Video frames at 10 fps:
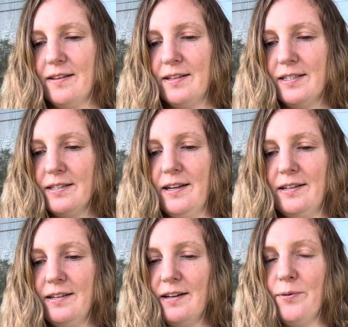let's
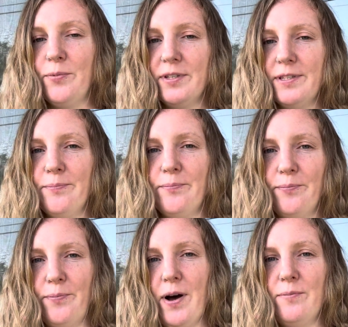lighten it up with some
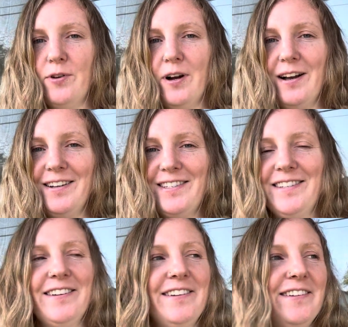Bob Ross
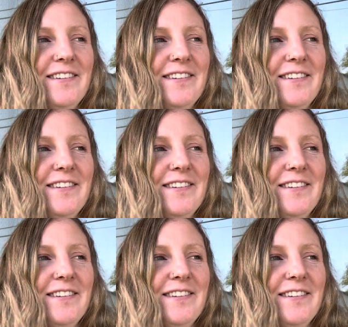and